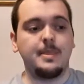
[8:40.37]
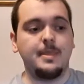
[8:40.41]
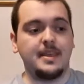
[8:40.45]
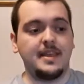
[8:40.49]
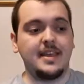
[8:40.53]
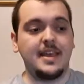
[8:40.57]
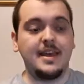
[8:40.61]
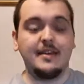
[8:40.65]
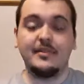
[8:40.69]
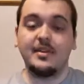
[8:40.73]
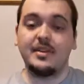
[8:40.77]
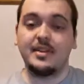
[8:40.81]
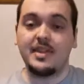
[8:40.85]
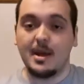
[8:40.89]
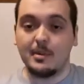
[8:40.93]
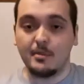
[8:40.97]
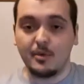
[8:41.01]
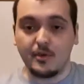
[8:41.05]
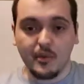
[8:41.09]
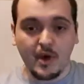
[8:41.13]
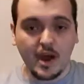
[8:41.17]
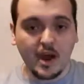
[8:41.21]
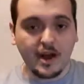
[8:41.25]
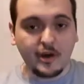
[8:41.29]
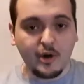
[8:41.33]
giving them a
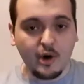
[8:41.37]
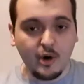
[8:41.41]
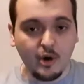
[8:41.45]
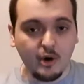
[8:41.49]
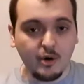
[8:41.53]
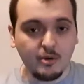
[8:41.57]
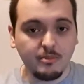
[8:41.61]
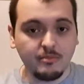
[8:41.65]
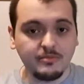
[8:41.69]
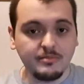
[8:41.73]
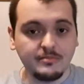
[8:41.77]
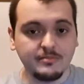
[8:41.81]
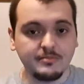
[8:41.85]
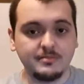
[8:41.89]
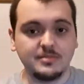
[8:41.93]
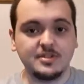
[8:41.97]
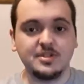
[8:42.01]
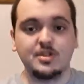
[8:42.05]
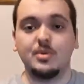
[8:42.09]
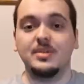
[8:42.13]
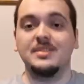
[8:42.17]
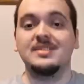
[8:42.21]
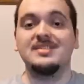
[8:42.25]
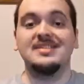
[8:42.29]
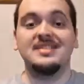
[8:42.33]
ride home
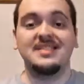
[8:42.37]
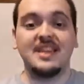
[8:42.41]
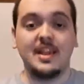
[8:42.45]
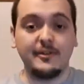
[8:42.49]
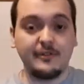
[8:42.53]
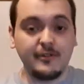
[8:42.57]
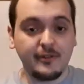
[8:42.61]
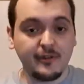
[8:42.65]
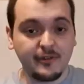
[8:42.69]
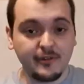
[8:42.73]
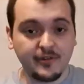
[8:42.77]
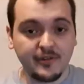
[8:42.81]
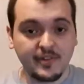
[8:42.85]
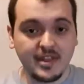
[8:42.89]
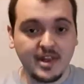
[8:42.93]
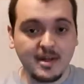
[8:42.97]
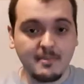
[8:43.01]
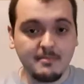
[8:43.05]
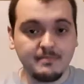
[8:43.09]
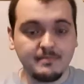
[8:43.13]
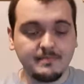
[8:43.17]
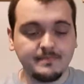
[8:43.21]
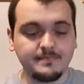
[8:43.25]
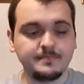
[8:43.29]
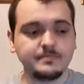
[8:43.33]
so it's safer for them.